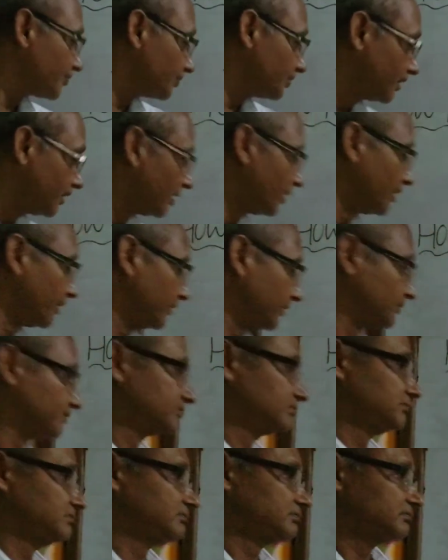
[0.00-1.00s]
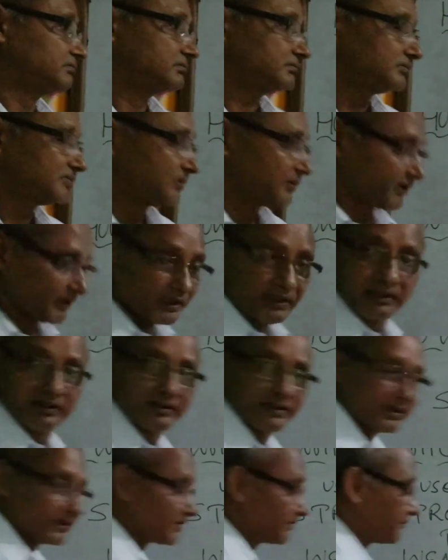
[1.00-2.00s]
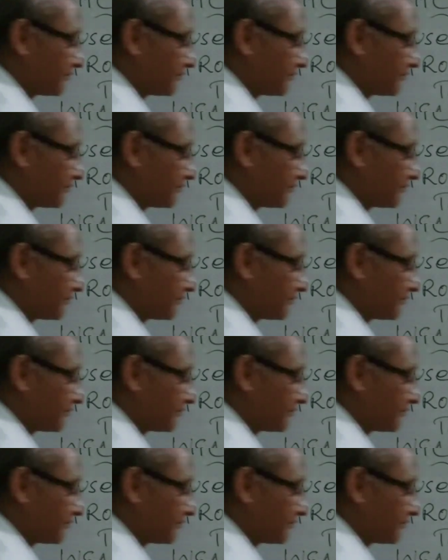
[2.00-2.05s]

to her. Okay, here's a